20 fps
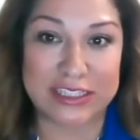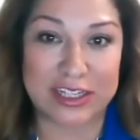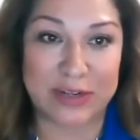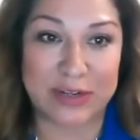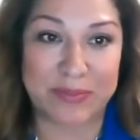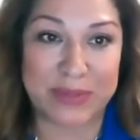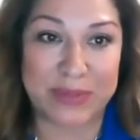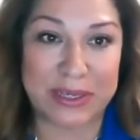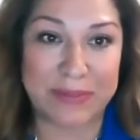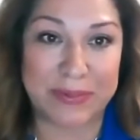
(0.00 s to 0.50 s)

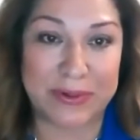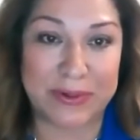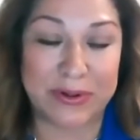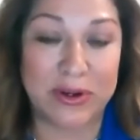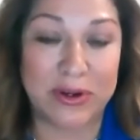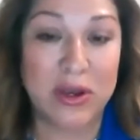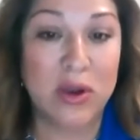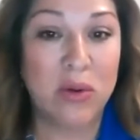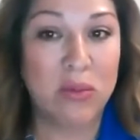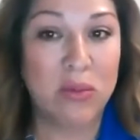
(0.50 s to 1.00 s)
their people,
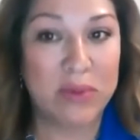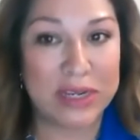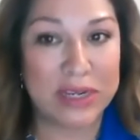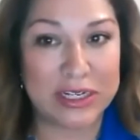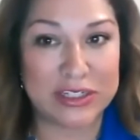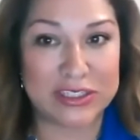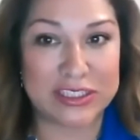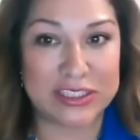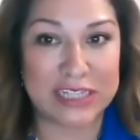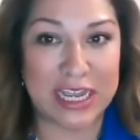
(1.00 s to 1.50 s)
we
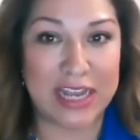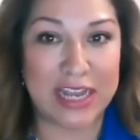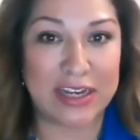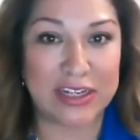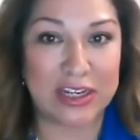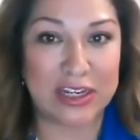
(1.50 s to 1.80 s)
understand.